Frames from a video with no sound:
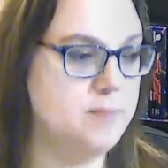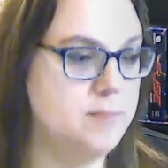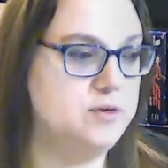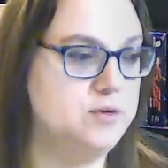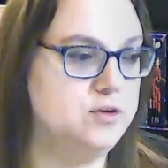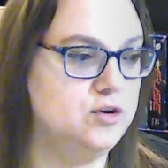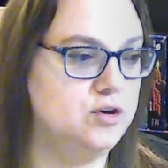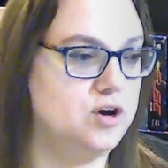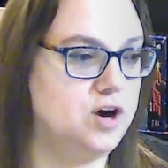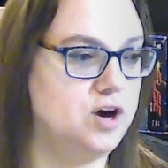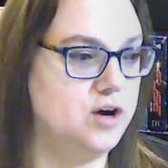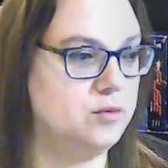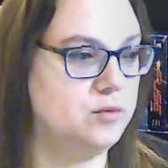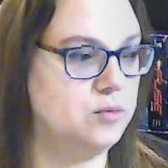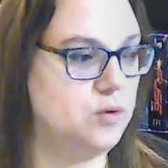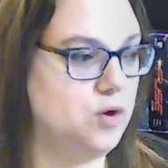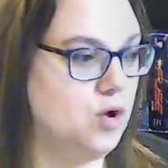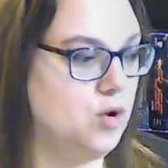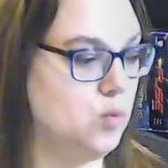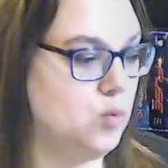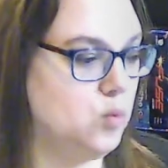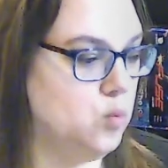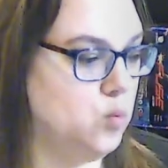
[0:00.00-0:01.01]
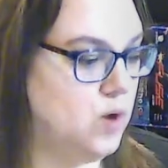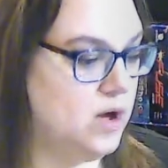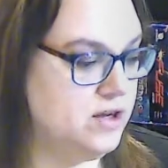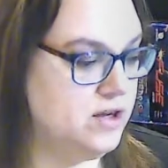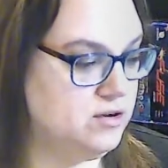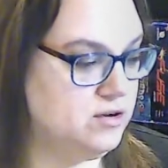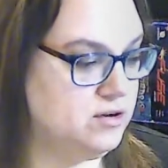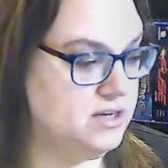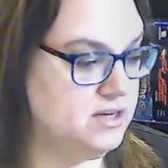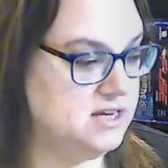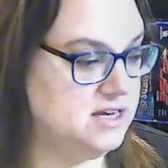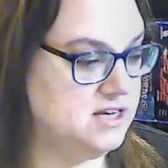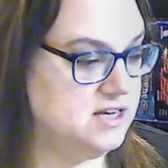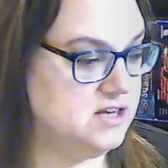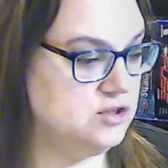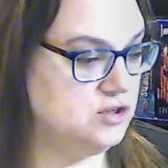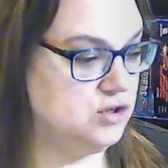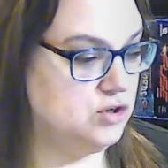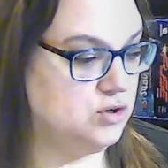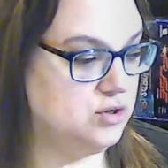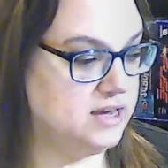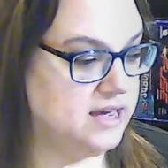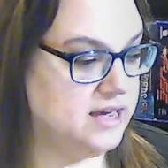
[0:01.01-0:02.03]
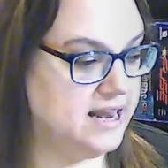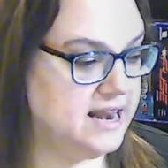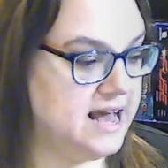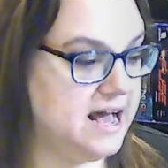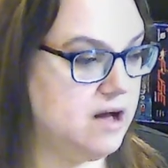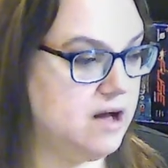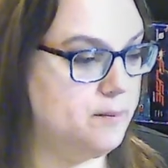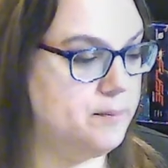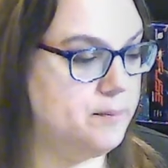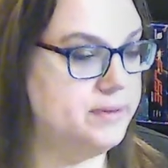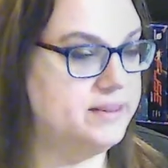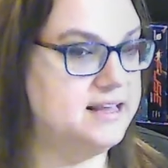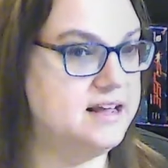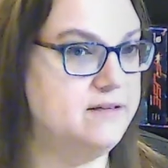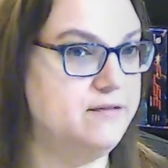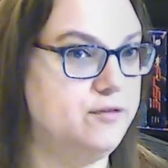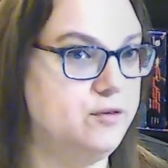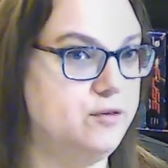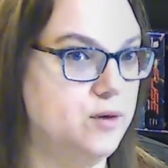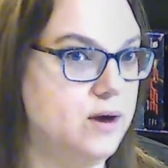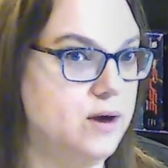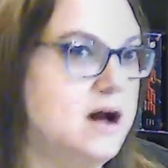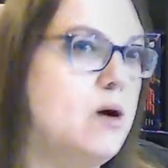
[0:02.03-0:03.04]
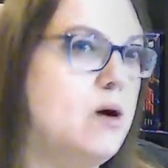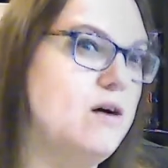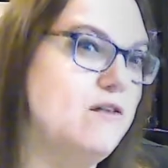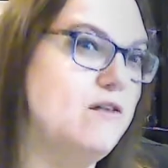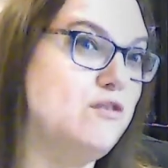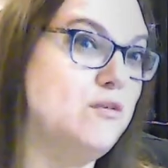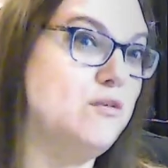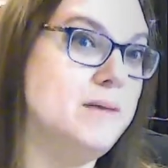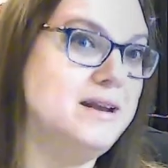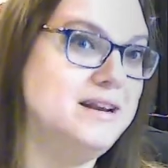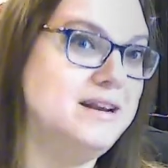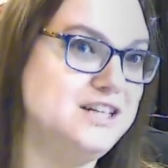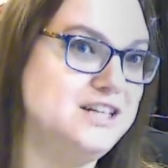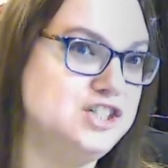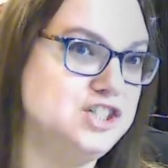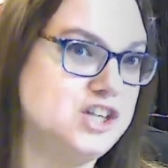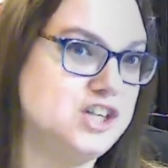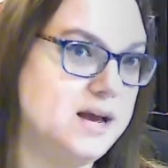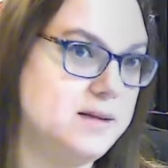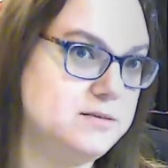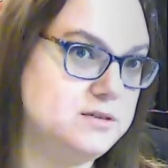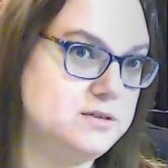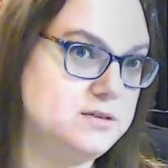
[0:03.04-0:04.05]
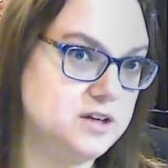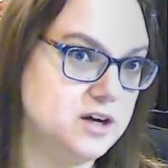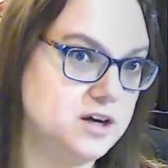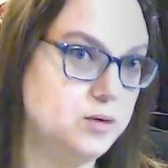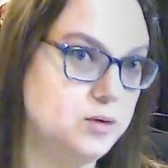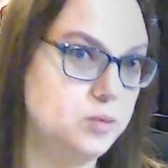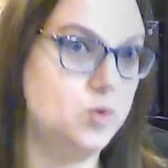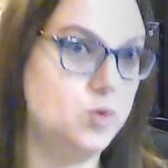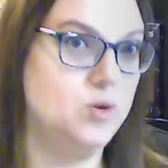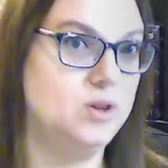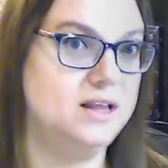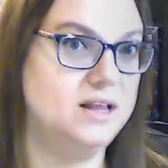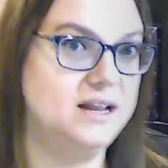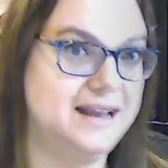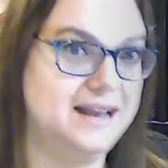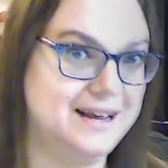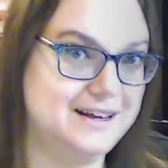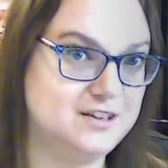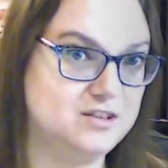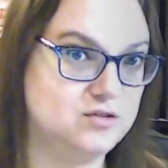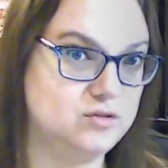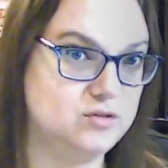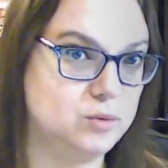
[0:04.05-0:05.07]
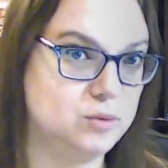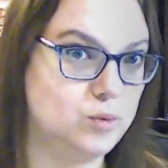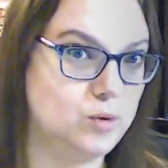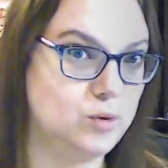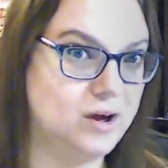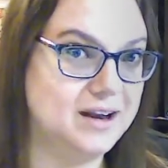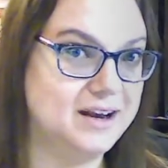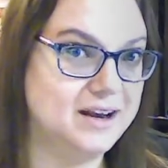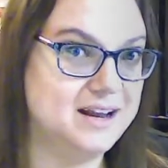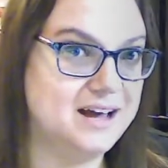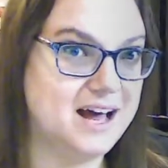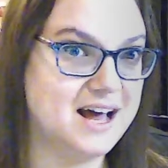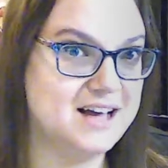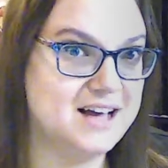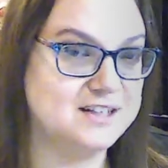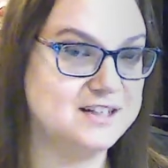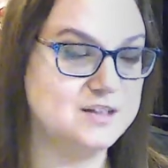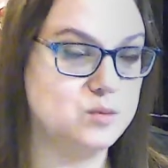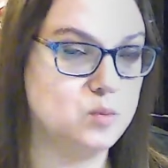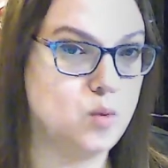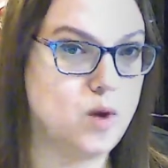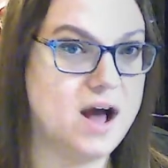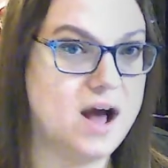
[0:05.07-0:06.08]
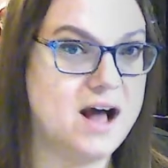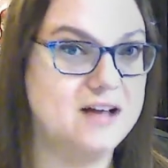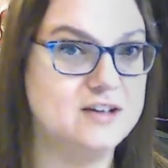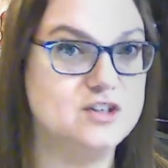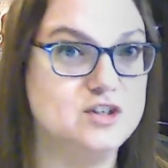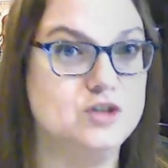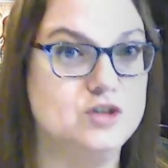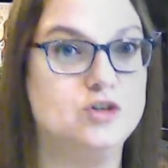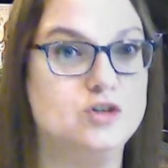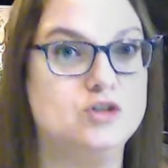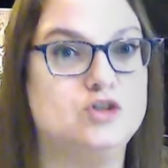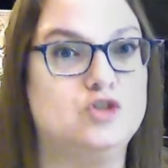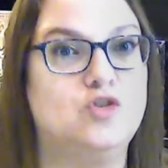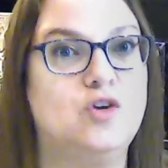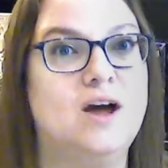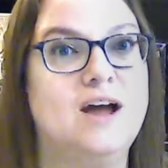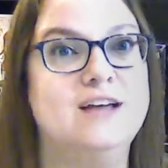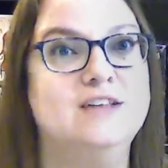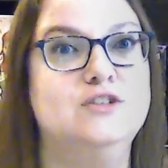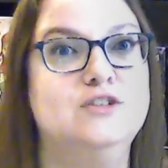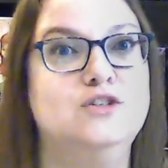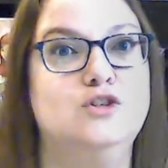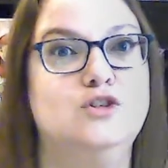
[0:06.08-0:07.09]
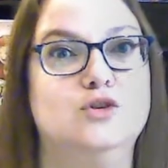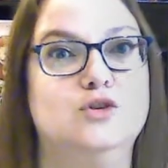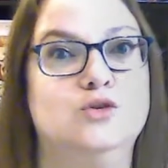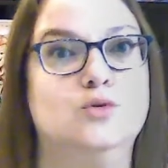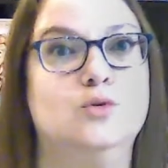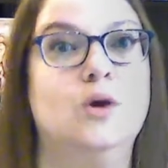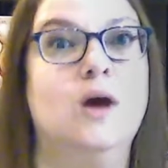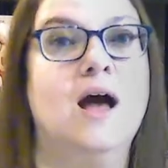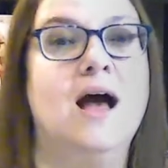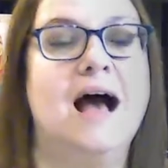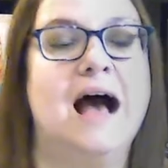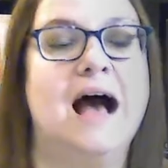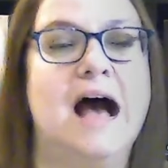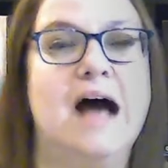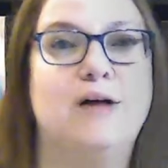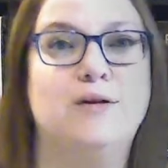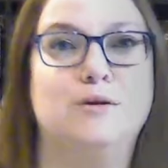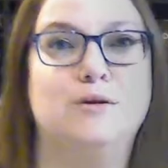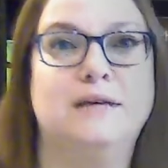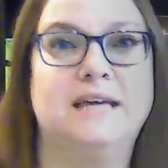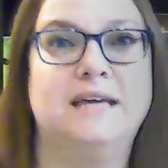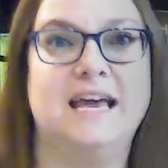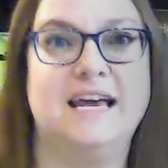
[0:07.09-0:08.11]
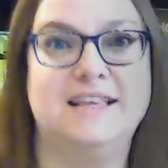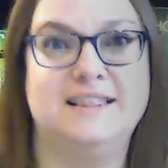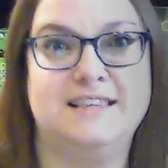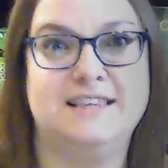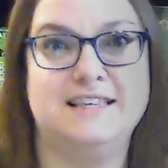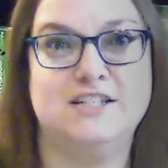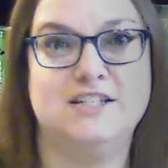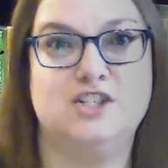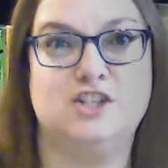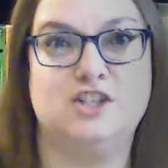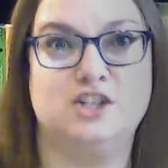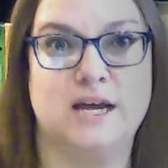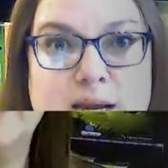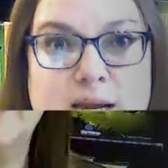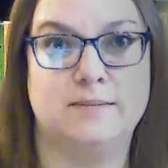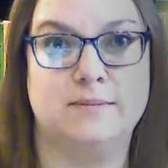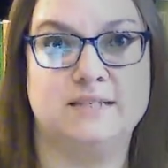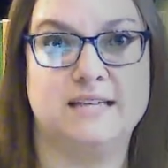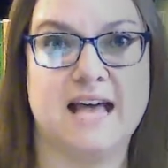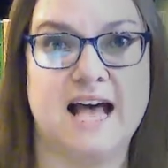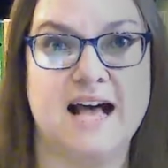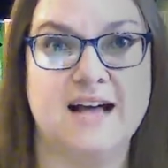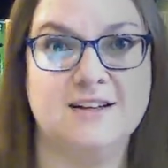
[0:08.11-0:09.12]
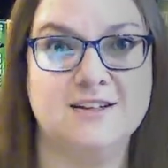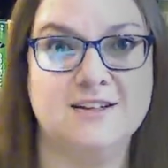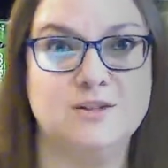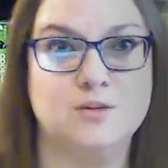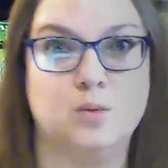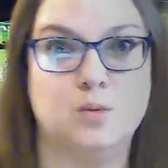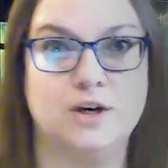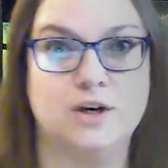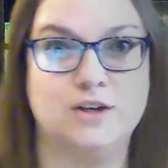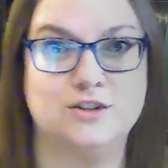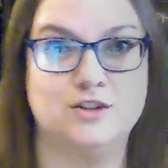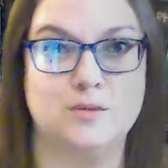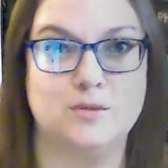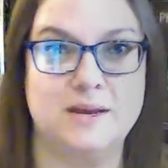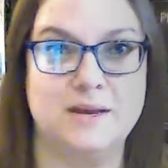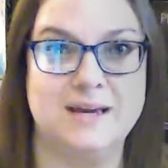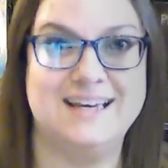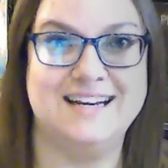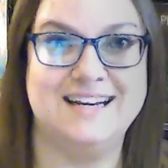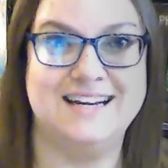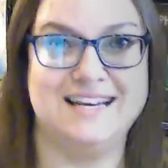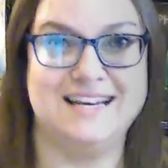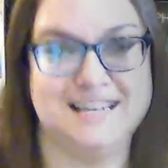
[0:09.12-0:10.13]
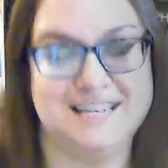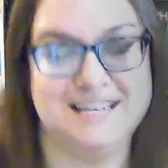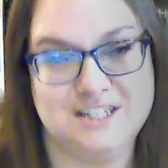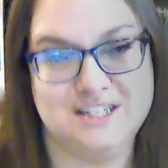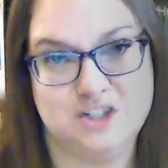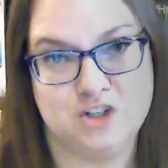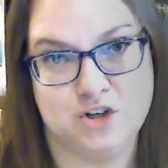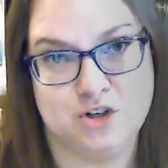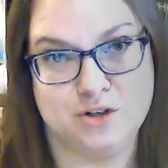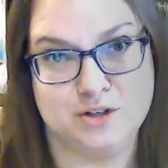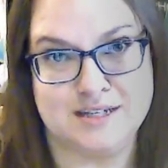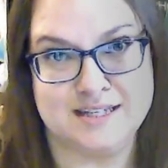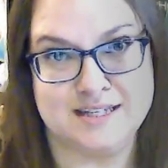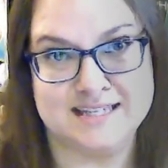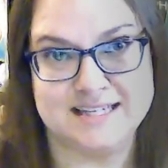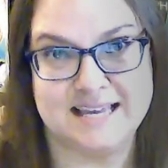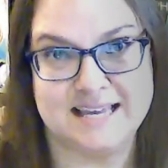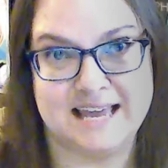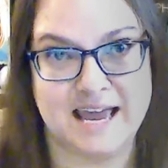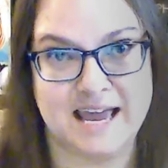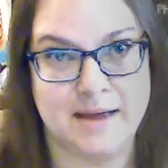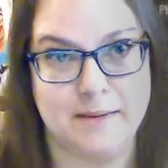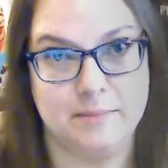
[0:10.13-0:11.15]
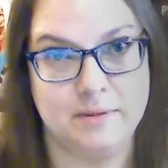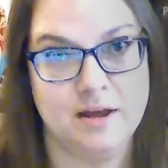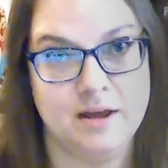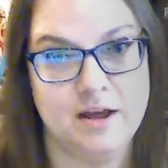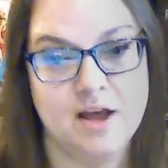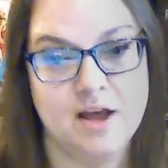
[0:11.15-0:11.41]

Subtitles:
You gotta roll what you need to get out, but then for however many gems, you gotta roll an extra one as well. So you're trying to allocate these gems elsewhere to make it easier to escape.